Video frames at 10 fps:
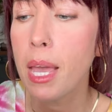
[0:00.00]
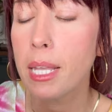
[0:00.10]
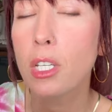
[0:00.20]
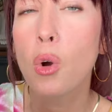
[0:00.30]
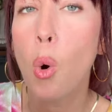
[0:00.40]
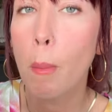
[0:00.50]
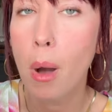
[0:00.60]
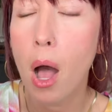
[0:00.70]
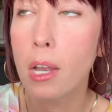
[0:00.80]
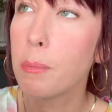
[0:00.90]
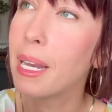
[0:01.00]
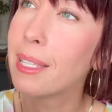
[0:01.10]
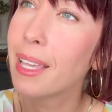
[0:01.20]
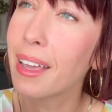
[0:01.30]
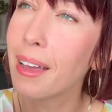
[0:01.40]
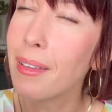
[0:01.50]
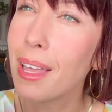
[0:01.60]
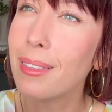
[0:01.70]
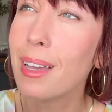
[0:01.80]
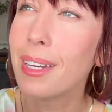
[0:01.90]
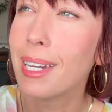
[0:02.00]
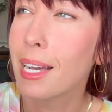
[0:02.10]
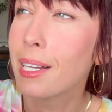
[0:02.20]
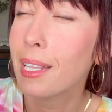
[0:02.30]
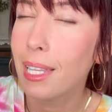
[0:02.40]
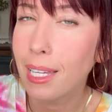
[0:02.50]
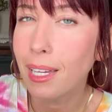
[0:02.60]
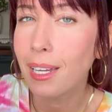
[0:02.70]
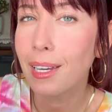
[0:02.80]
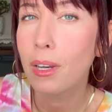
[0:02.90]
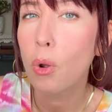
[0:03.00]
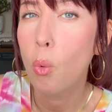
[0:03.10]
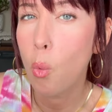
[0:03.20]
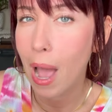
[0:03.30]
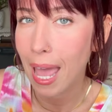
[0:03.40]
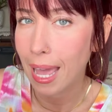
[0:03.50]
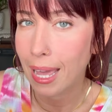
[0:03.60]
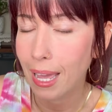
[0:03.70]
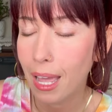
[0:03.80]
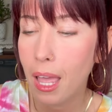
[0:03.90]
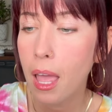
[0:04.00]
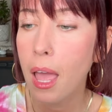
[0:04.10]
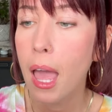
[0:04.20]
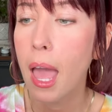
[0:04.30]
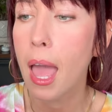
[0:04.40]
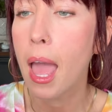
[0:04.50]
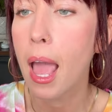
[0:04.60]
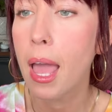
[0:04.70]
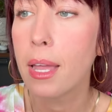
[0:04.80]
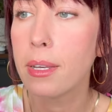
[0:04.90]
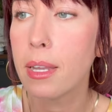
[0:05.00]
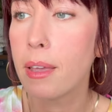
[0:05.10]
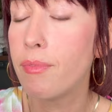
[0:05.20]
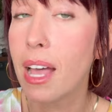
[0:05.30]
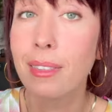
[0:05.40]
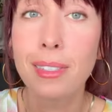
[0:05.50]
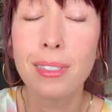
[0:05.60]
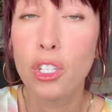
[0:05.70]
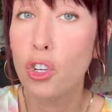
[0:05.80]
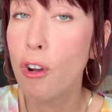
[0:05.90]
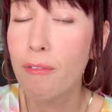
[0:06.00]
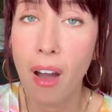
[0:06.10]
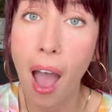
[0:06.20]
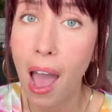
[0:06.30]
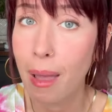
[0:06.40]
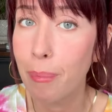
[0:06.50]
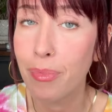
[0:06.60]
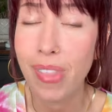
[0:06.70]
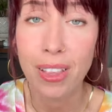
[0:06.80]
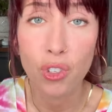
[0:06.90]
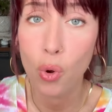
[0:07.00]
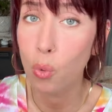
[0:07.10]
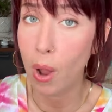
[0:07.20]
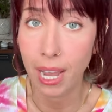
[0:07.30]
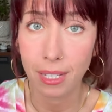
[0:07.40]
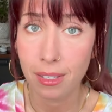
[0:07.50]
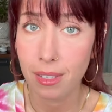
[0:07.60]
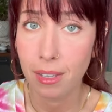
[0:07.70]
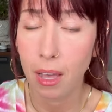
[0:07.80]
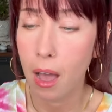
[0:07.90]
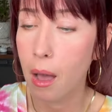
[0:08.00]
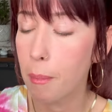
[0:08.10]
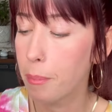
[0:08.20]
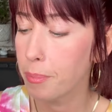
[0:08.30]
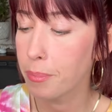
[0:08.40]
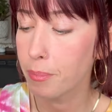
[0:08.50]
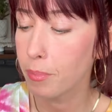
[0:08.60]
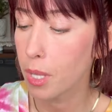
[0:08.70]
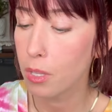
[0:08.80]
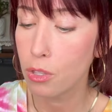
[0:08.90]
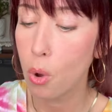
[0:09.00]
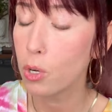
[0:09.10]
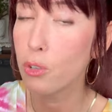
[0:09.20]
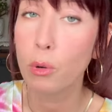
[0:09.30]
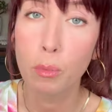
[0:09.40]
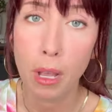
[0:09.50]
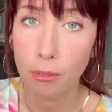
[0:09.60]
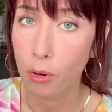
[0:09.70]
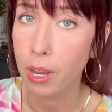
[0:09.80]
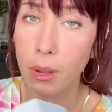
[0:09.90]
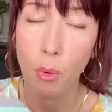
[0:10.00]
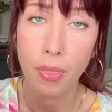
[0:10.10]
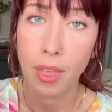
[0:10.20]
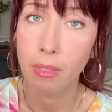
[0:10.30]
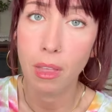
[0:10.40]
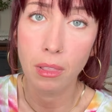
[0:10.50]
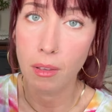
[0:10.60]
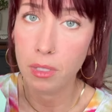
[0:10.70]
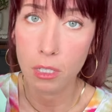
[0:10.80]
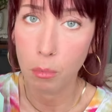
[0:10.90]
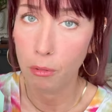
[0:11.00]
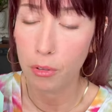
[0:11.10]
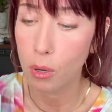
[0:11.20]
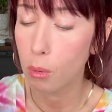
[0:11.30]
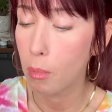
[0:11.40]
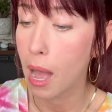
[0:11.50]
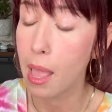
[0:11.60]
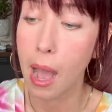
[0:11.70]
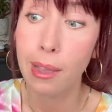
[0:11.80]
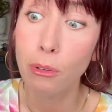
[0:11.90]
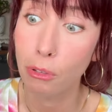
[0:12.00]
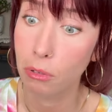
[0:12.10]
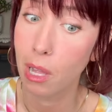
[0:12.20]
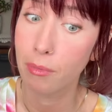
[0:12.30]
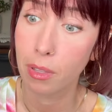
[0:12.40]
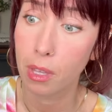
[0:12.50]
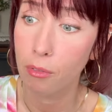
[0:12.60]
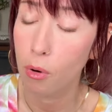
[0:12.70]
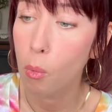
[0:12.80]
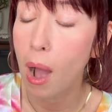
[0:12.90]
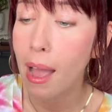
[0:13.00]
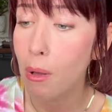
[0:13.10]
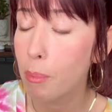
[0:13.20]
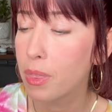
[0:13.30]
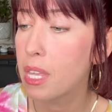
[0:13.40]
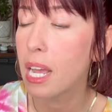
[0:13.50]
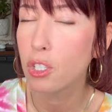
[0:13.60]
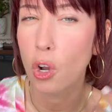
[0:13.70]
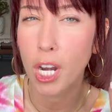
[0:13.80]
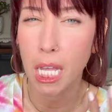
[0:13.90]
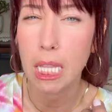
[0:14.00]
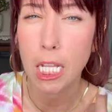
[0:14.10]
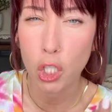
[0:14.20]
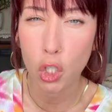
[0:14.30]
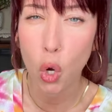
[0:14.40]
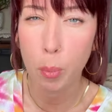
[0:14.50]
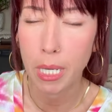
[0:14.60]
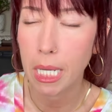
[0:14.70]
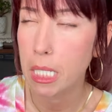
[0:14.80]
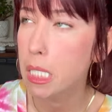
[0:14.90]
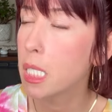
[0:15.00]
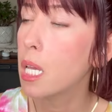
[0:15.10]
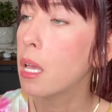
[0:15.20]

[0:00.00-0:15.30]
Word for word: it's a gourmand, but it's like a done in a clean way. And if that's your vibe, that's great. Um, no disrespect for anyone that, that loves this perfume. I, I used to love it there for a while, but then I started to get that soapiness.